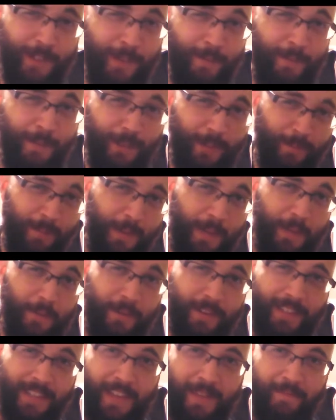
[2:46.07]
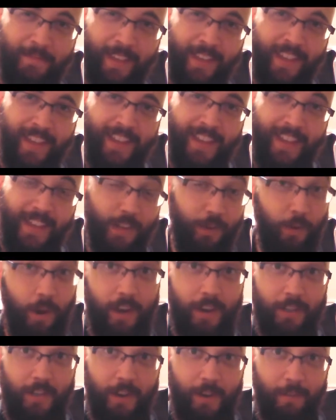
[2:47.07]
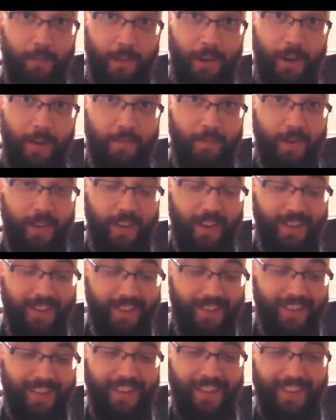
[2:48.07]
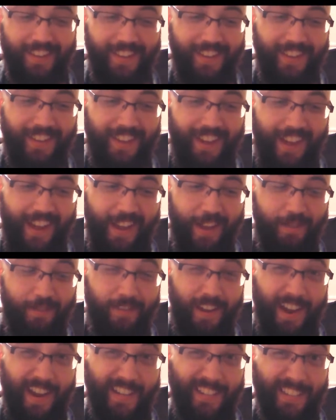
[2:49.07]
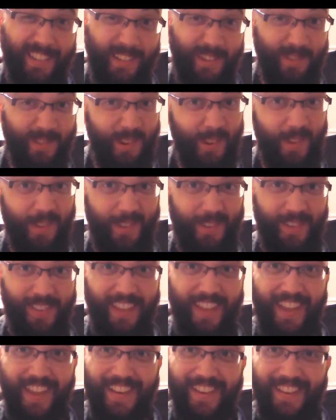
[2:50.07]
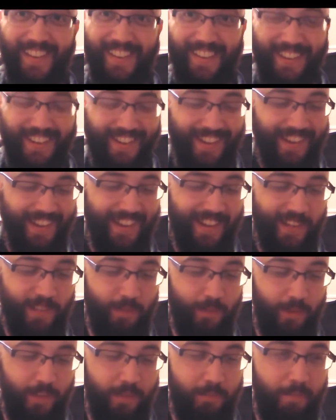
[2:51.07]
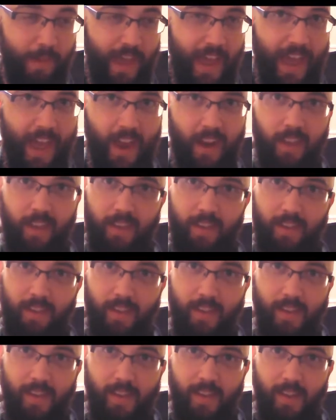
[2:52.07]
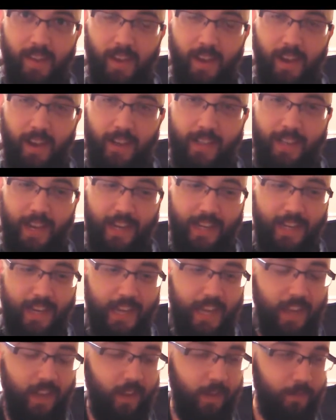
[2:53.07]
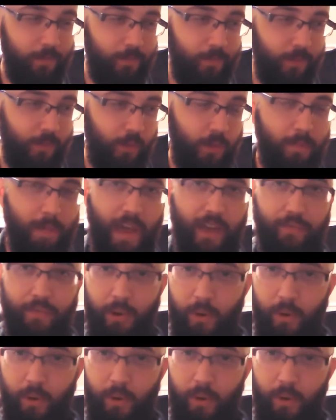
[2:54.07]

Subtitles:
seen him use his pinky one time. Great guitar player, but I advise that you don't do that. It's really bad technique. It's really bad for